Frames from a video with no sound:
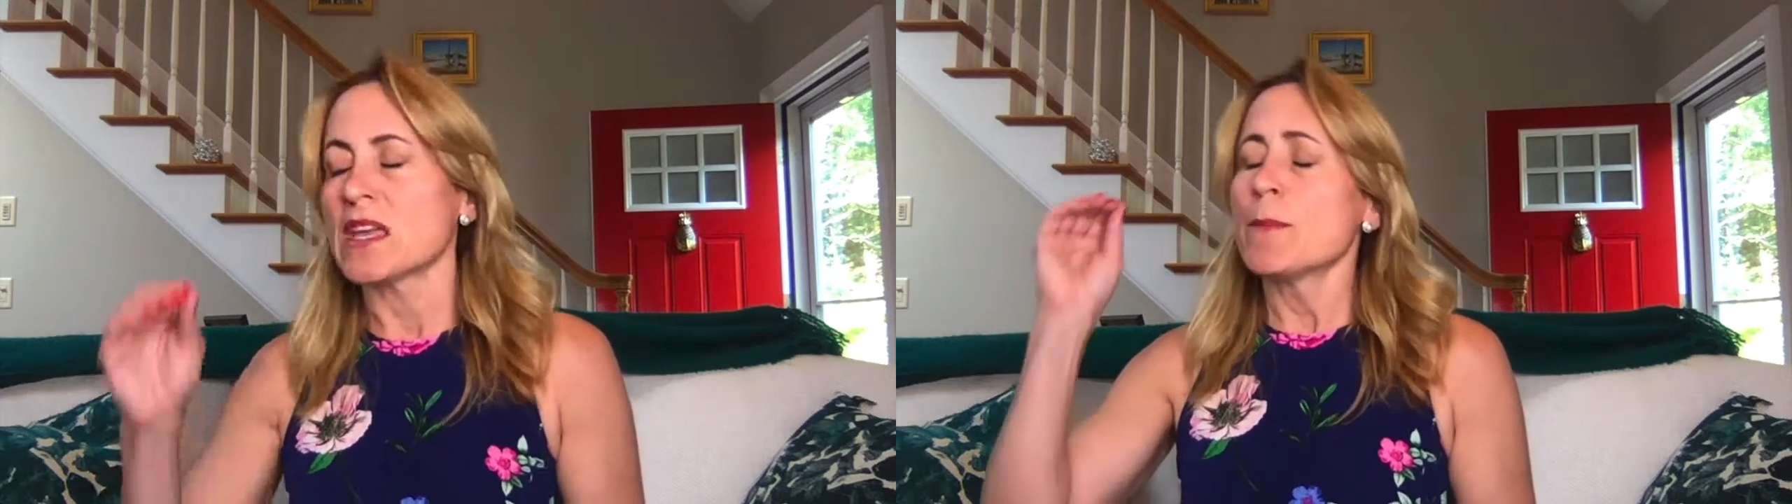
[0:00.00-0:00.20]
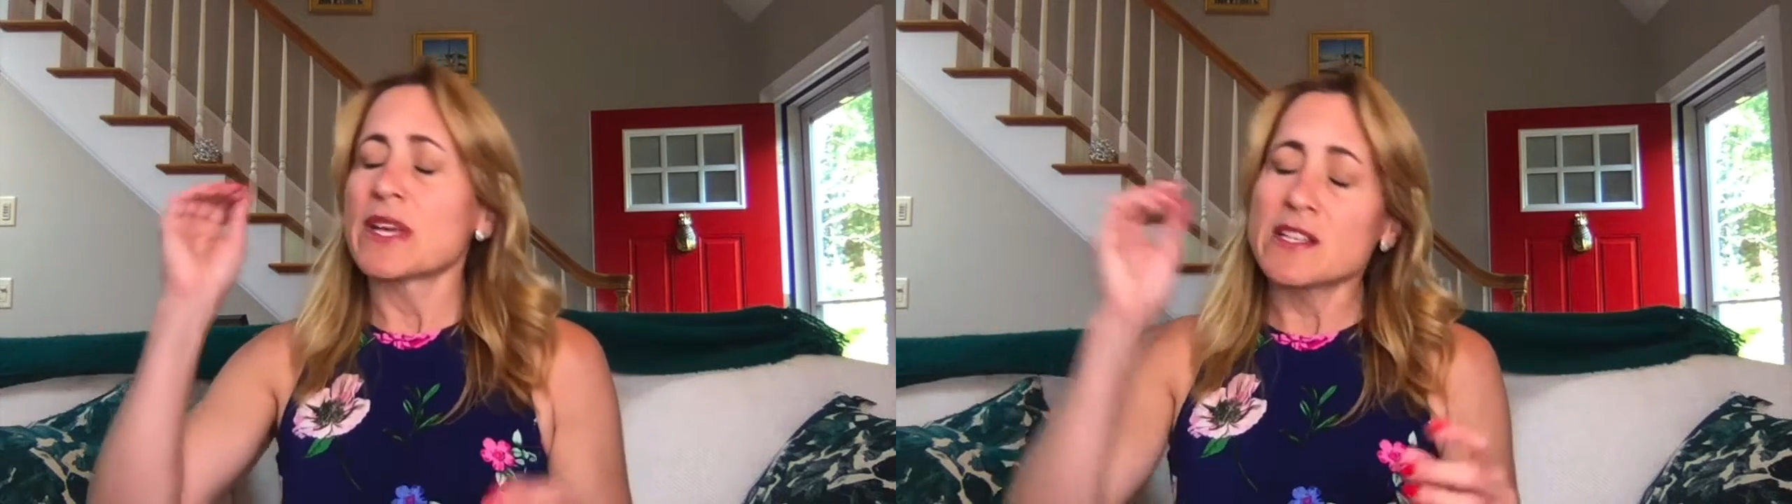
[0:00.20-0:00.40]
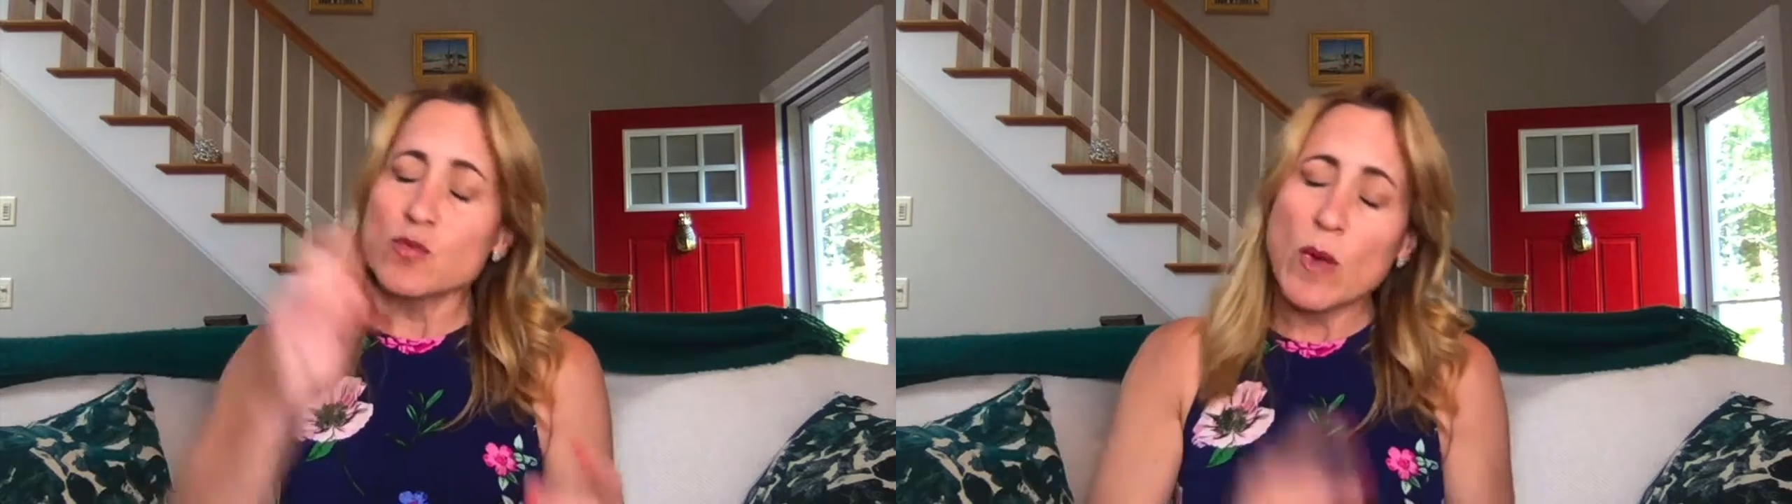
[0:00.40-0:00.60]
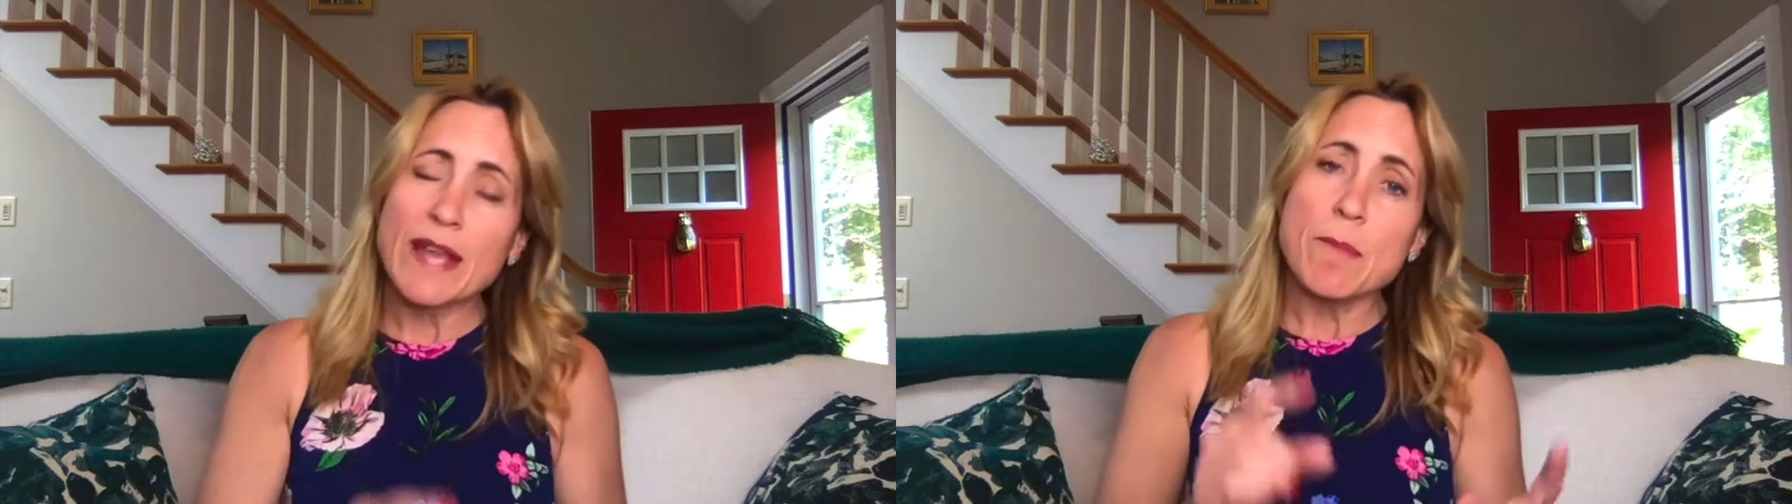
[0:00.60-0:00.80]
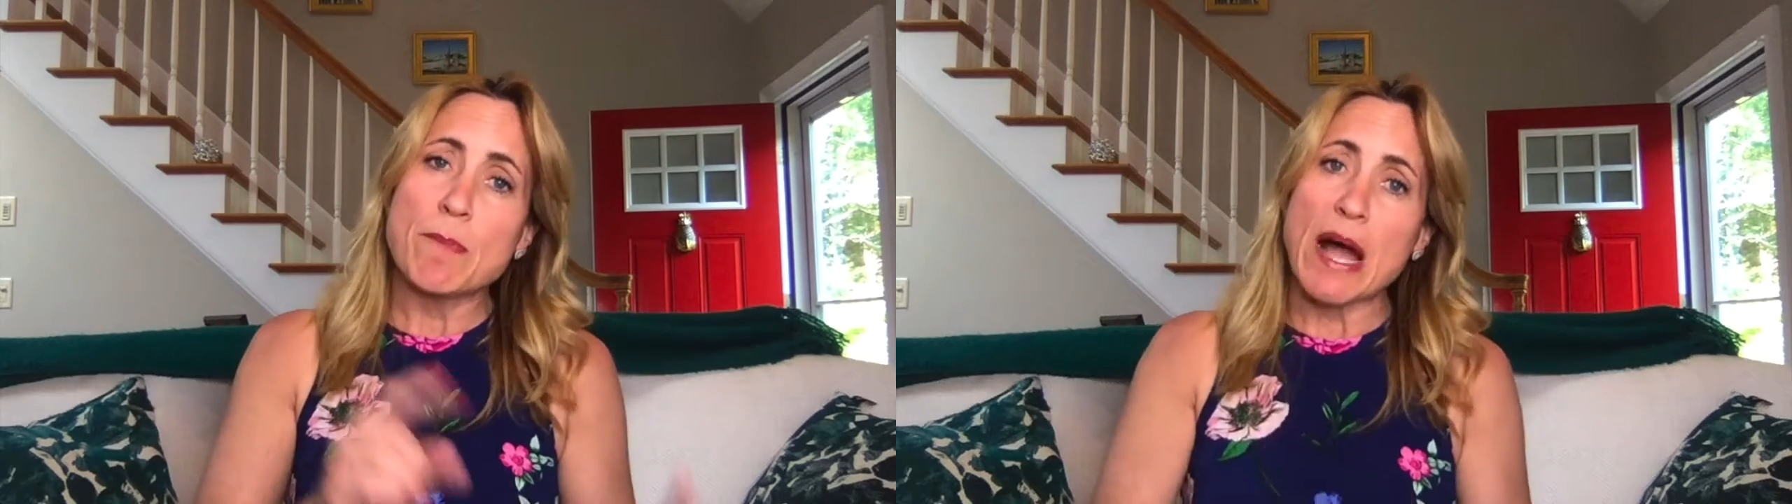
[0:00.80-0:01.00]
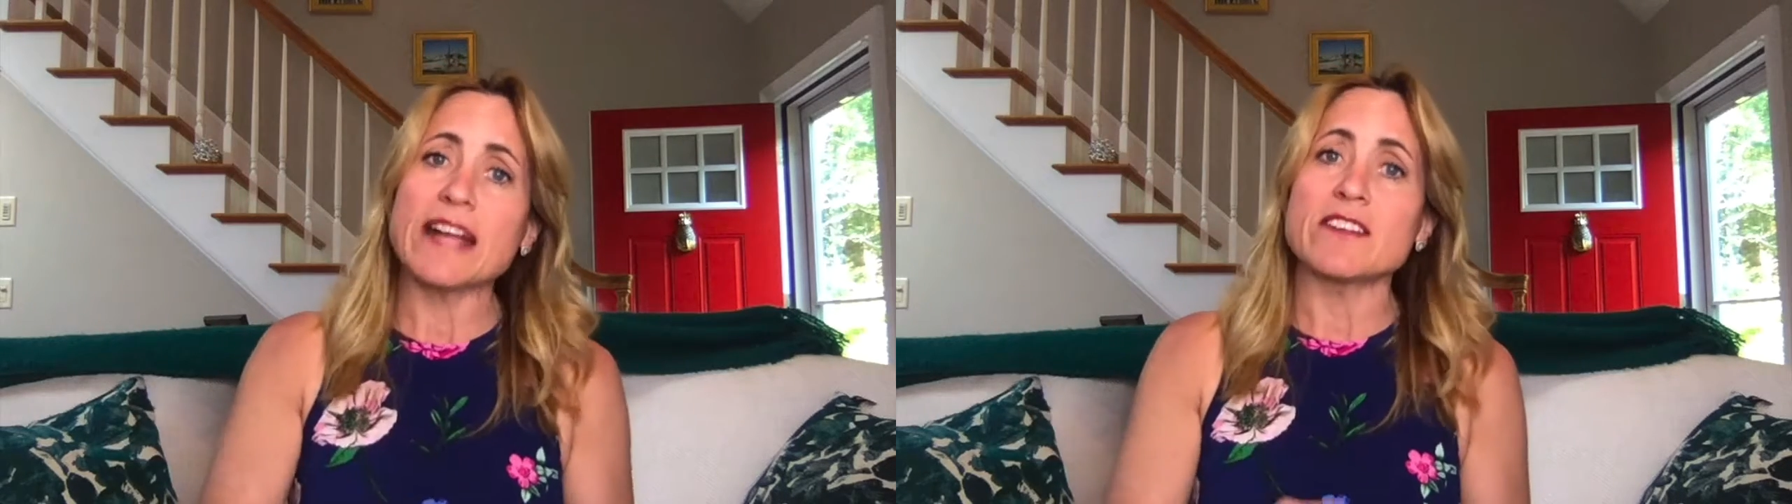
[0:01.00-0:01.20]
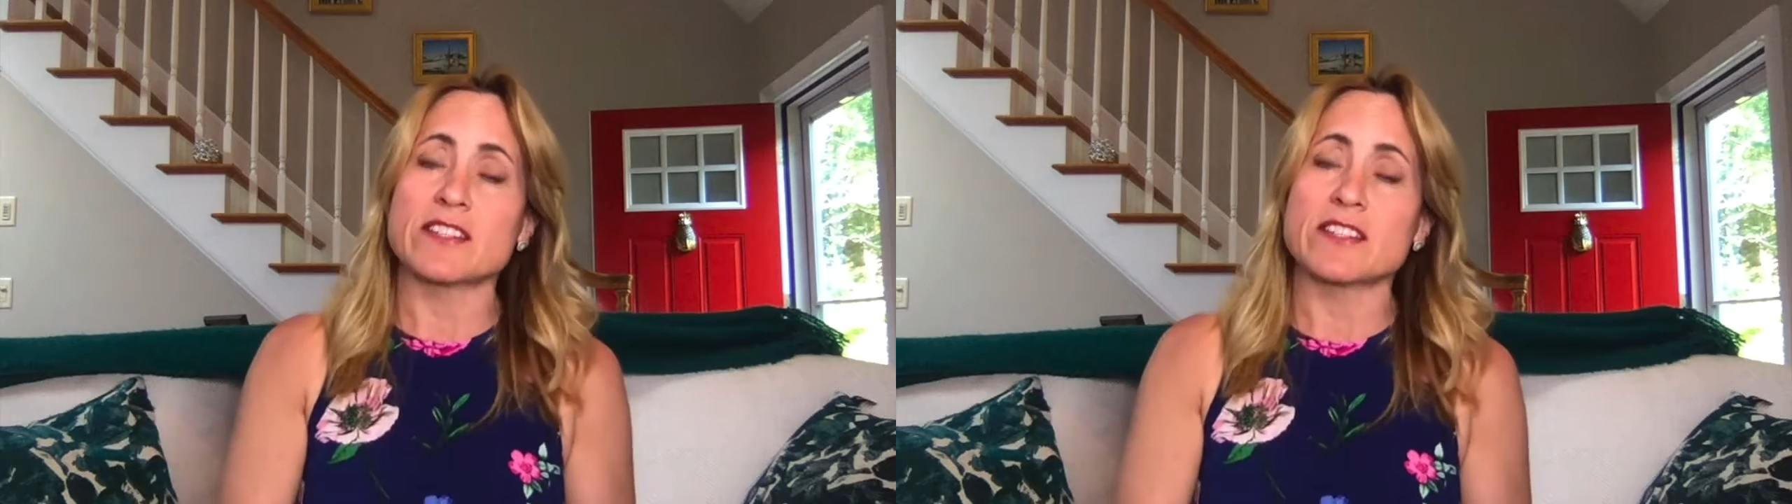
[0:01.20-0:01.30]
Because when a buyer